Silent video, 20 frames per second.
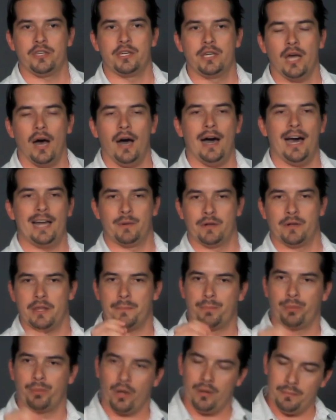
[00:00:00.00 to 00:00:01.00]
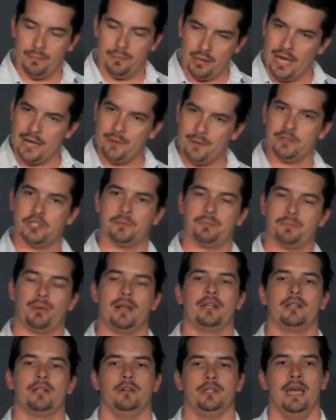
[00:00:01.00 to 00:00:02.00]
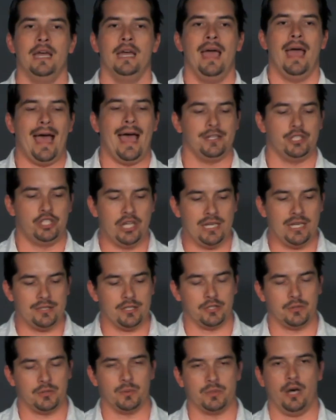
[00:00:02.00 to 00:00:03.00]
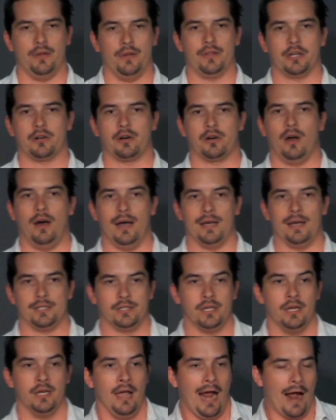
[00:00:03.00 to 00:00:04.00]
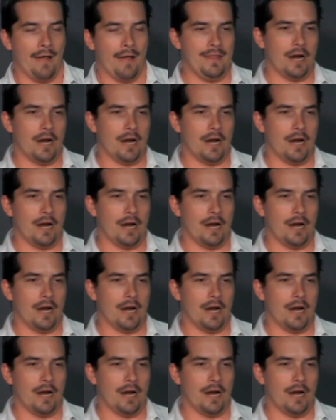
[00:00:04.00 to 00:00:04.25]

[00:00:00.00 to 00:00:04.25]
God, where the blood was sprinkled as Jesus was on the cross. And there